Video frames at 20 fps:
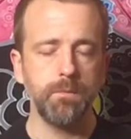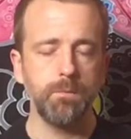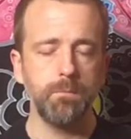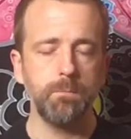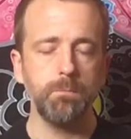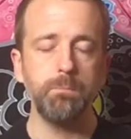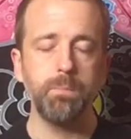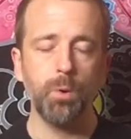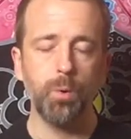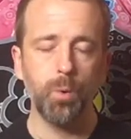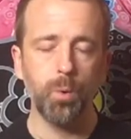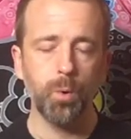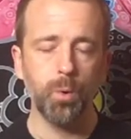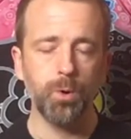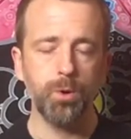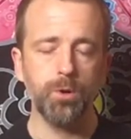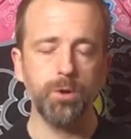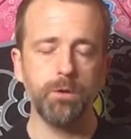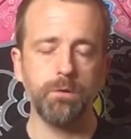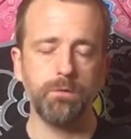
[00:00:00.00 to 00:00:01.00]

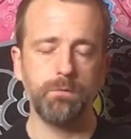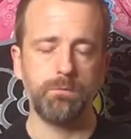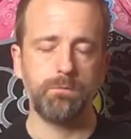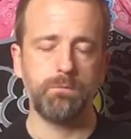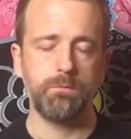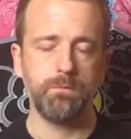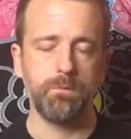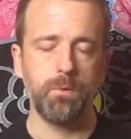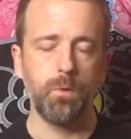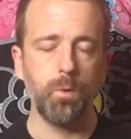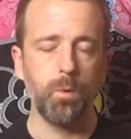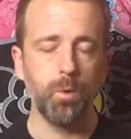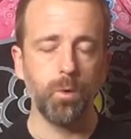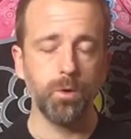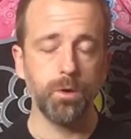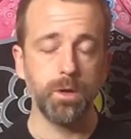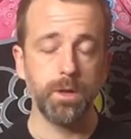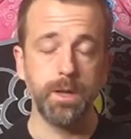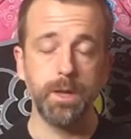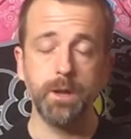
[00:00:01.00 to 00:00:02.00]
bored
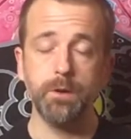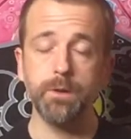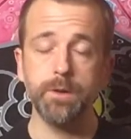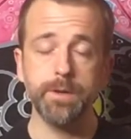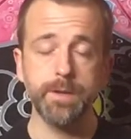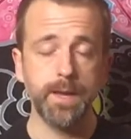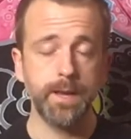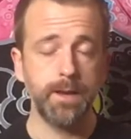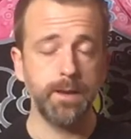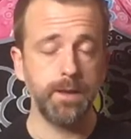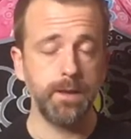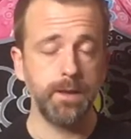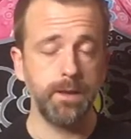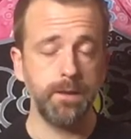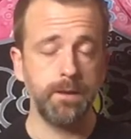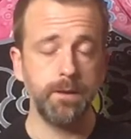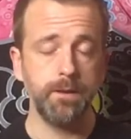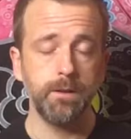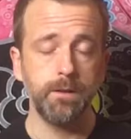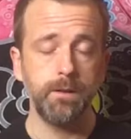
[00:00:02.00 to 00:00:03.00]
or
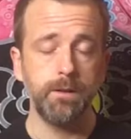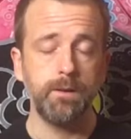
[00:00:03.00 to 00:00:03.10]
irritated,